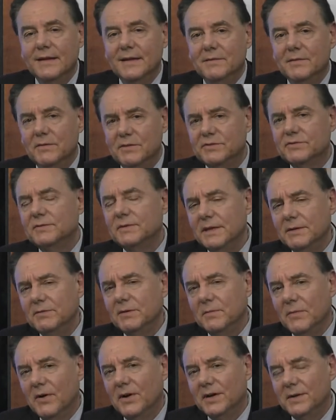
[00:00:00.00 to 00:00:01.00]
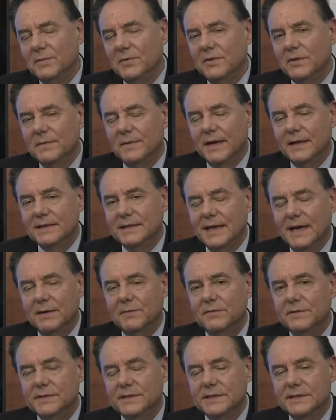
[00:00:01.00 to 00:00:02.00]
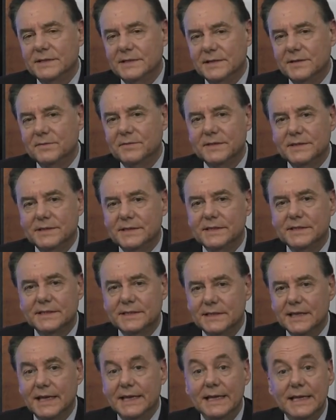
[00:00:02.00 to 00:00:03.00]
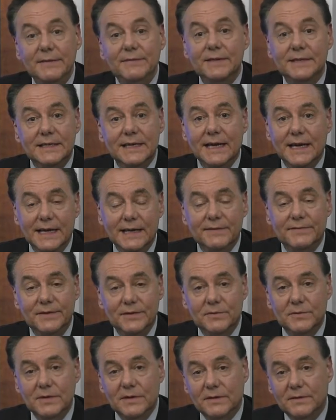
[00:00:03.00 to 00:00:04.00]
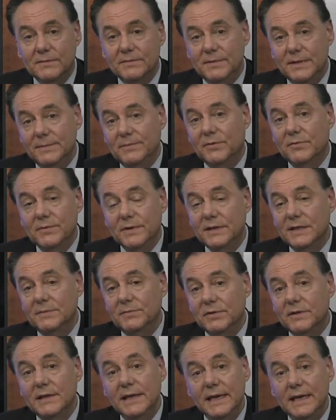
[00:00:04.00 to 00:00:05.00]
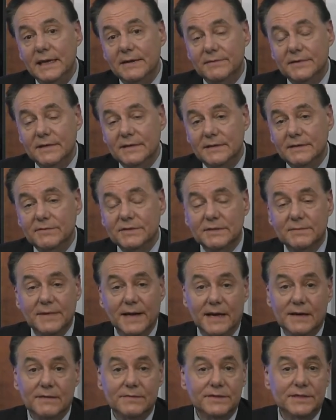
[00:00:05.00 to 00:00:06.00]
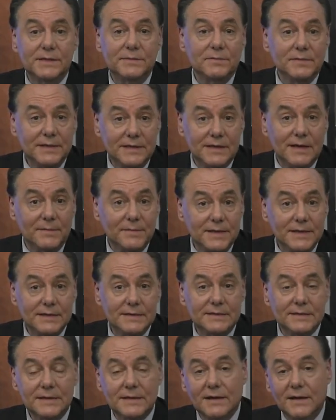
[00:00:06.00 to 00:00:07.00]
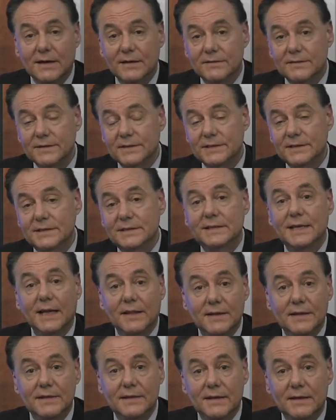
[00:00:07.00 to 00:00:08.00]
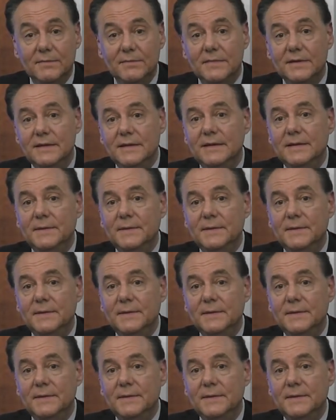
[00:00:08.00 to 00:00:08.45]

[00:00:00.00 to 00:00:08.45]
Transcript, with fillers: What was really remarkable about that was that there was this naivete, if you will. People really believed that it was a matter of simply coming into Congress and telling them